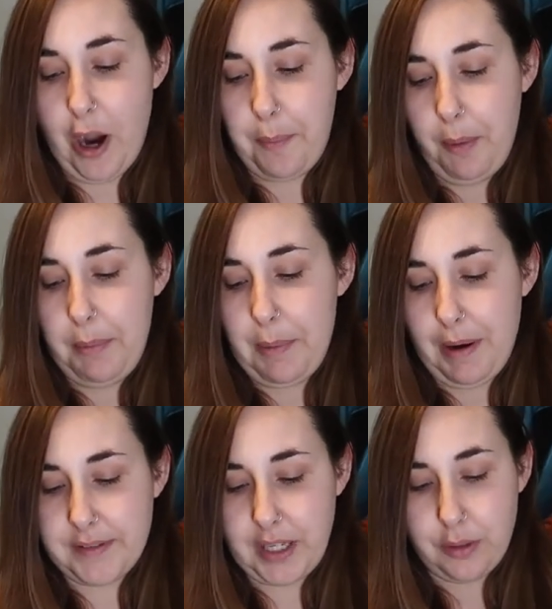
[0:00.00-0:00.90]
I'll probably wear
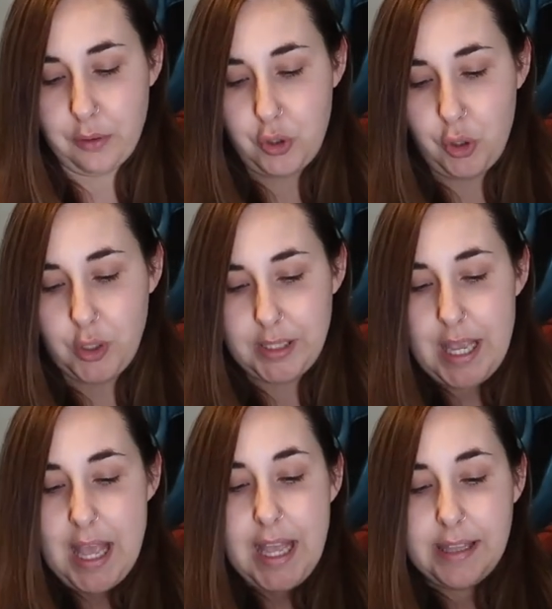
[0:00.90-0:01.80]
it with cycle shorts.
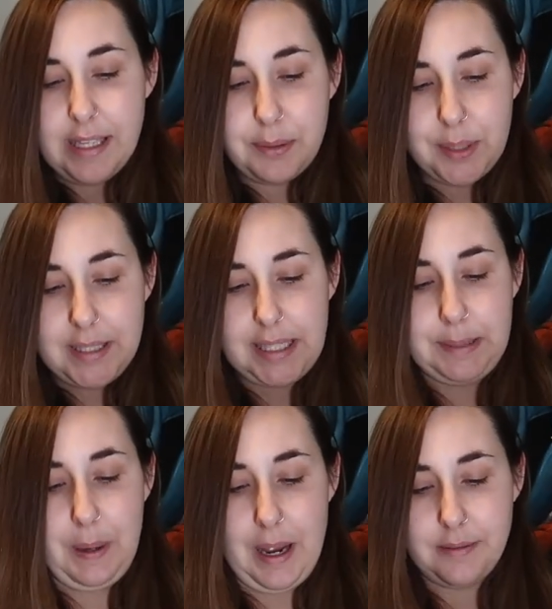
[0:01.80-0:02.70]
This was
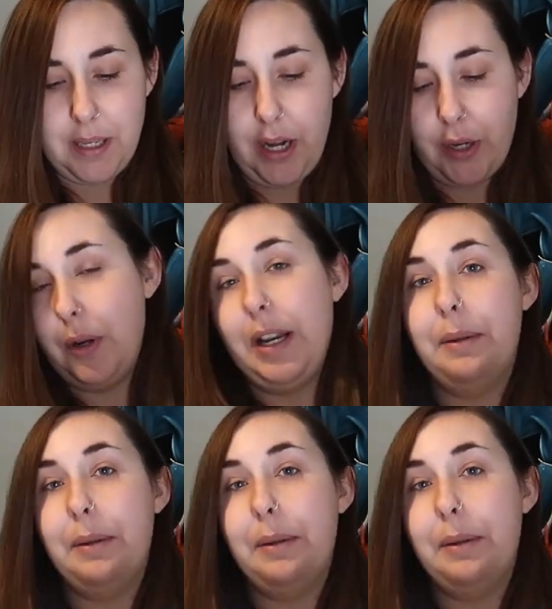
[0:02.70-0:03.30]
£6, and I got it